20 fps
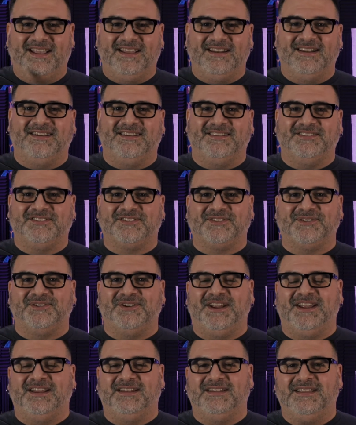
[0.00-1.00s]
and on
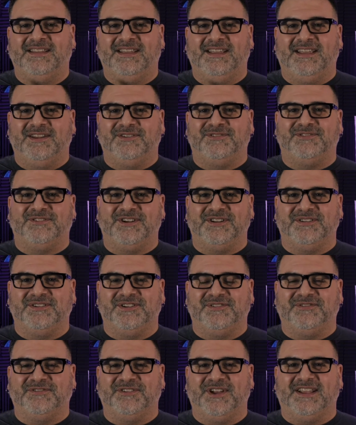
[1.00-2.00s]
screen in front of
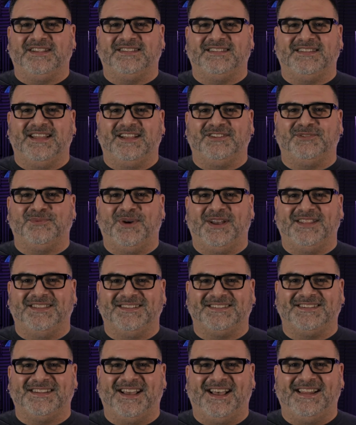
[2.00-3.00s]
your face, and that's why the
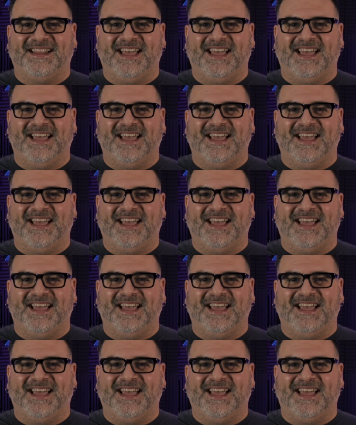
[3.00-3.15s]
style